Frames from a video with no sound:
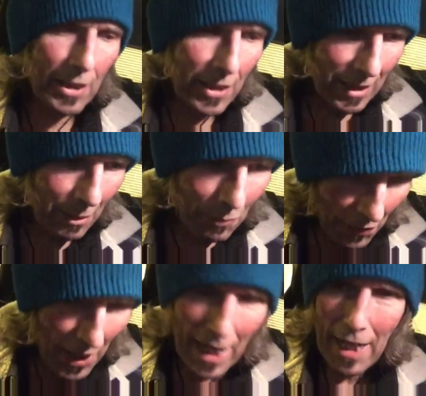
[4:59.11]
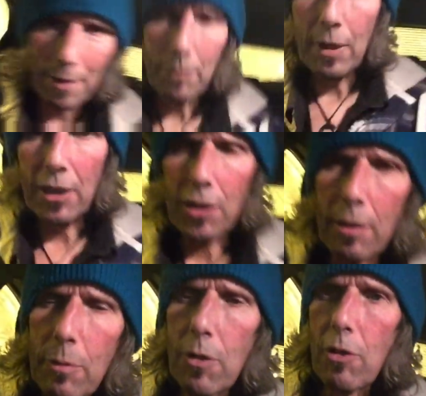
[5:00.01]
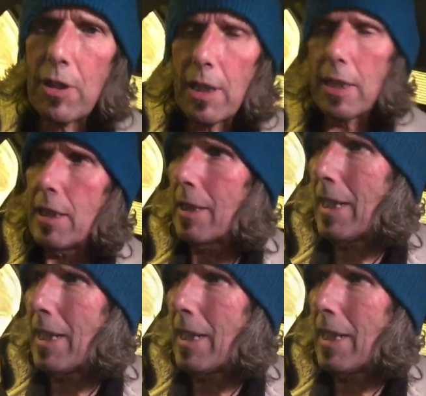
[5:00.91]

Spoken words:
It's still there. Actually, I'm going to try and delete it